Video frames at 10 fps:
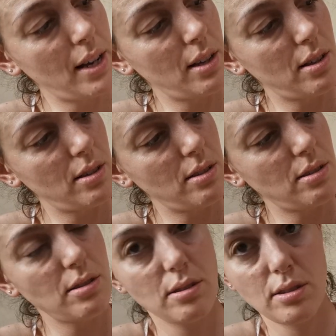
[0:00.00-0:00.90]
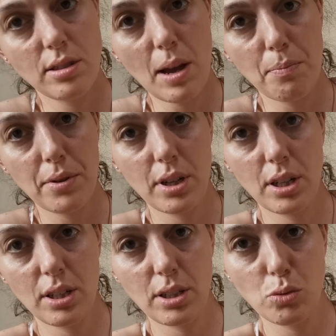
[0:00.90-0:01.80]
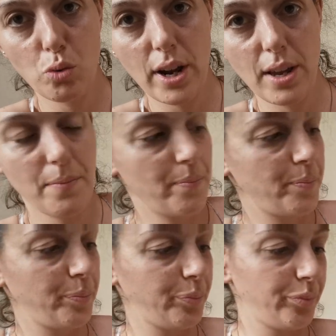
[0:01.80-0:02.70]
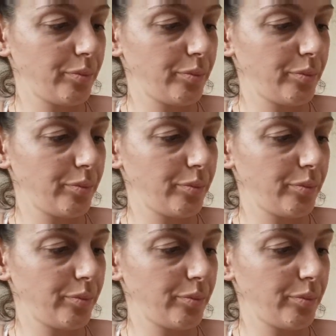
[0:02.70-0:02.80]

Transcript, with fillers: by step in this way.